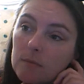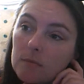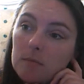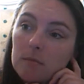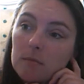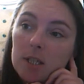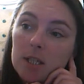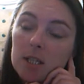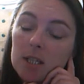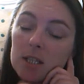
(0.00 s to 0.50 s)

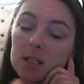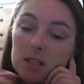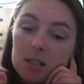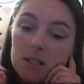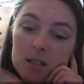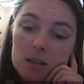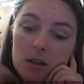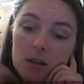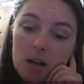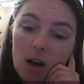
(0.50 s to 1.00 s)
It's
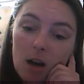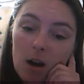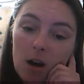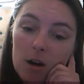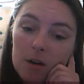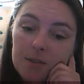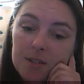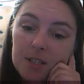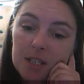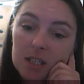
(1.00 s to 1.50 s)
just like
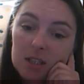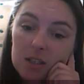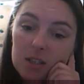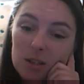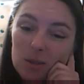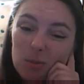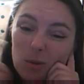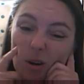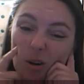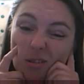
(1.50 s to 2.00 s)
half stitch as
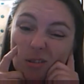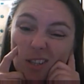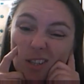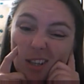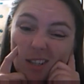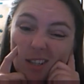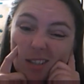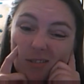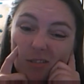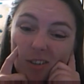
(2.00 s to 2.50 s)
well, so
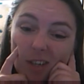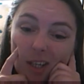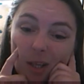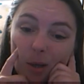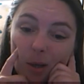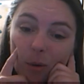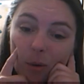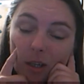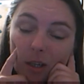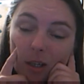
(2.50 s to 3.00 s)
that's really
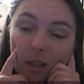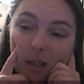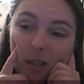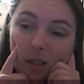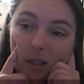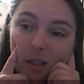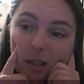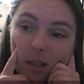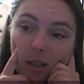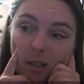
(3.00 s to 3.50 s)
quick,
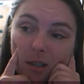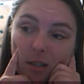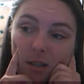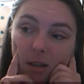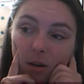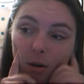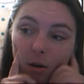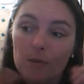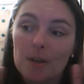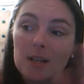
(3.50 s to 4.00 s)
because a
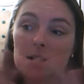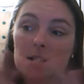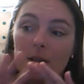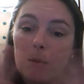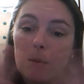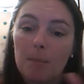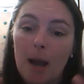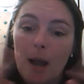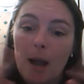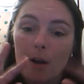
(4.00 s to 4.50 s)
lot of it is like
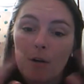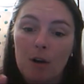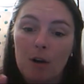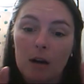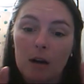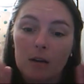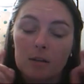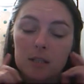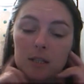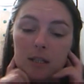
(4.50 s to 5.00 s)

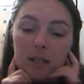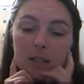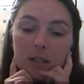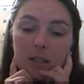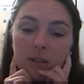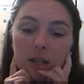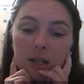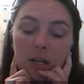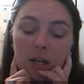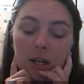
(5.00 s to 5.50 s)
background, and
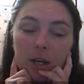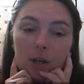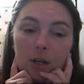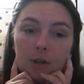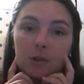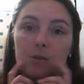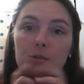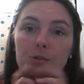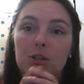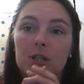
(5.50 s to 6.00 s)
then
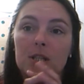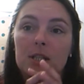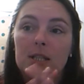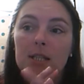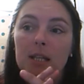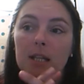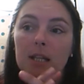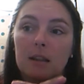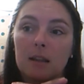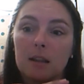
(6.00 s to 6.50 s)
you just
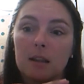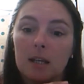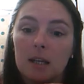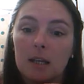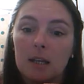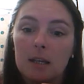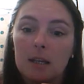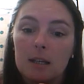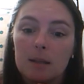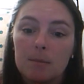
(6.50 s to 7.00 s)
did
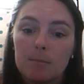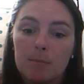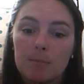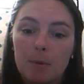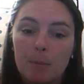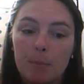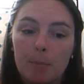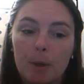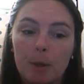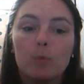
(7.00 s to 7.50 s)
the
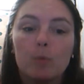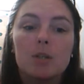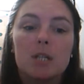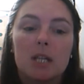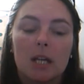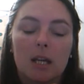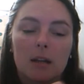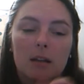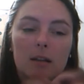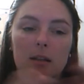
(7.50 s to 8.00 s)

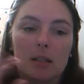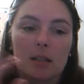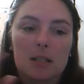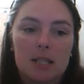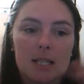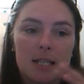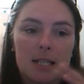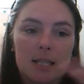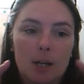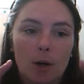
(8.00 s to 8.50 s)
building and the
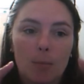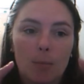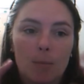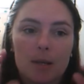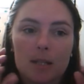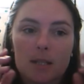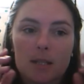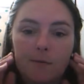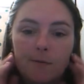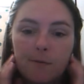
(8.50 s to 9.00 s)
detail
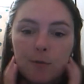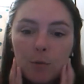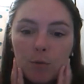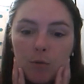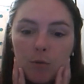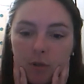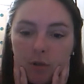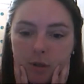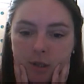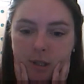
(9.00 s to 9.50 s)
bits in 4
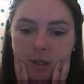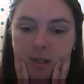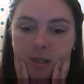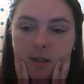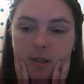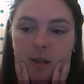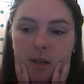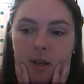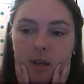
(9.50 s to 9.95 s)
crosses.